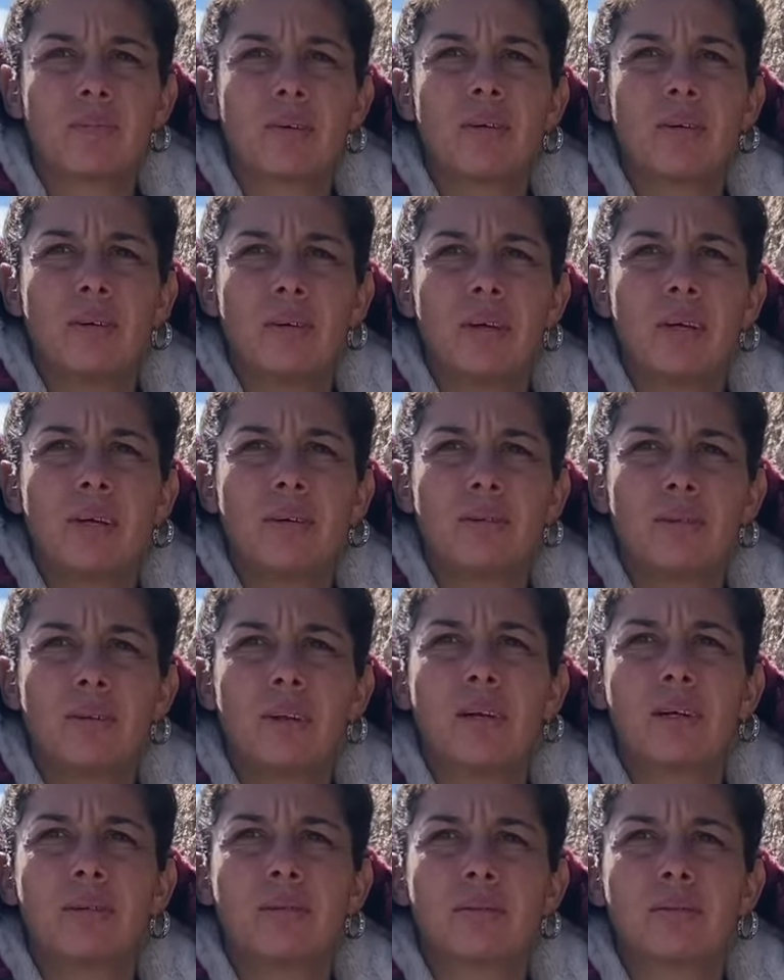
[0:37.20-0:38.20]
I think
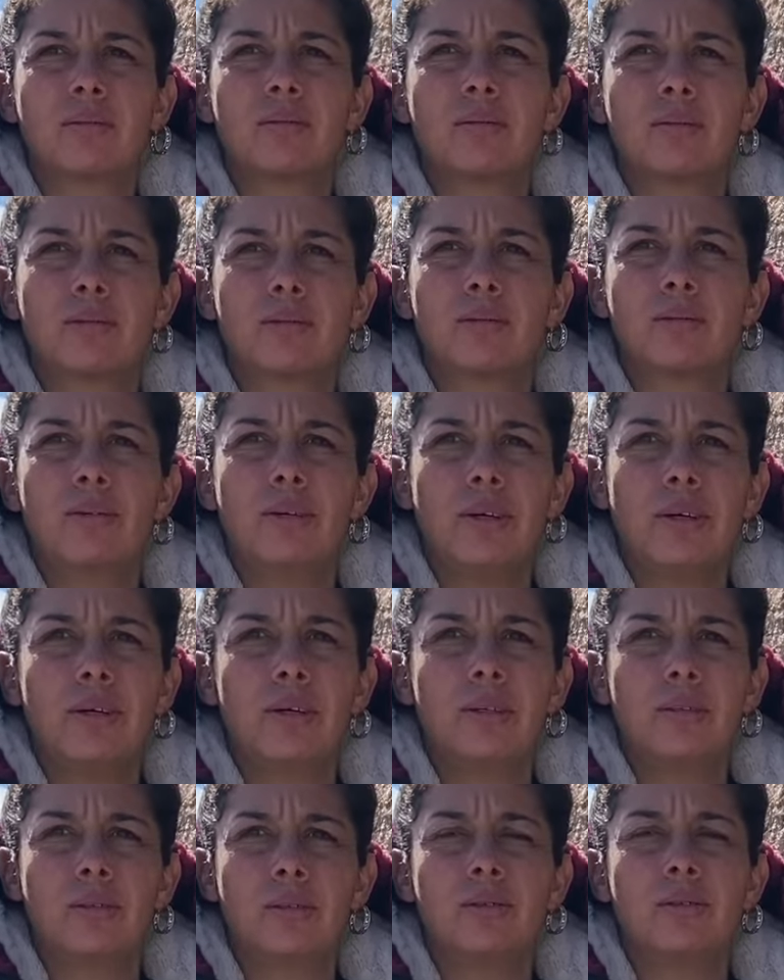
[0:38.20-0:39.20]
like two
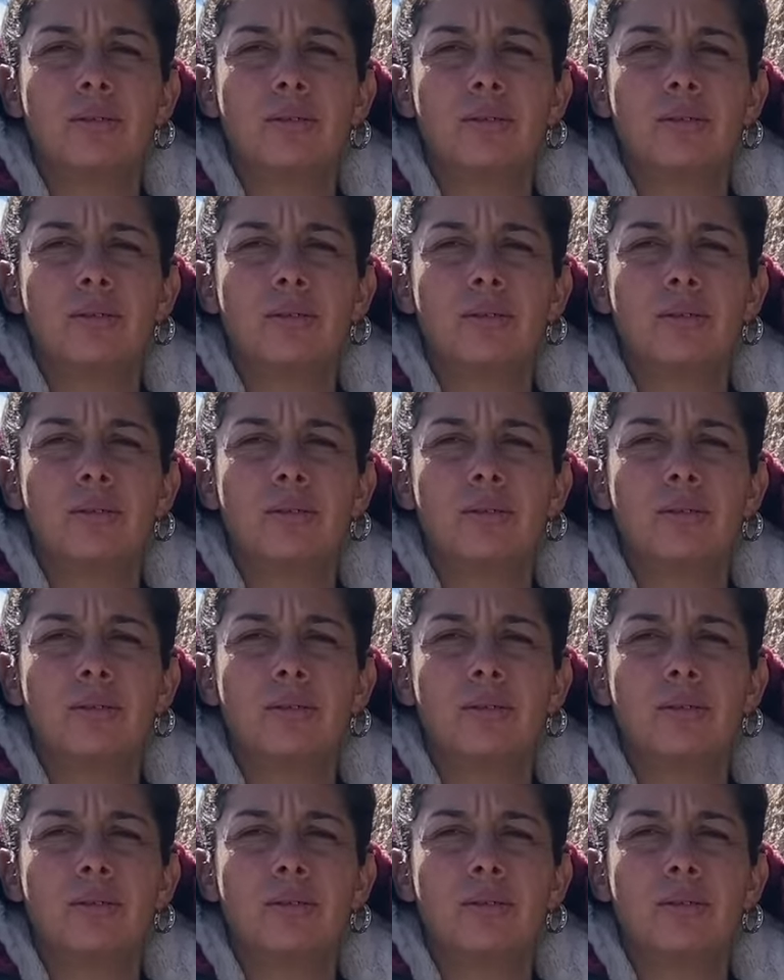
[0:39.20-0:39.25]
years.